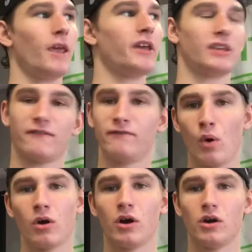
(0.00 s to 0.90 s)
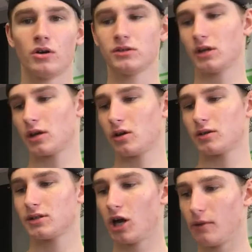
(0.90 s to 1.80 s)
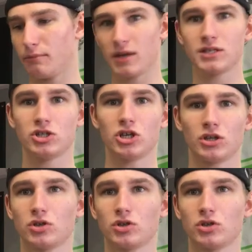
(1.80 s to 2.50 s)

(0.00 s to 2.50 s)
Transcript: and like phone calls, like nonstop messaging,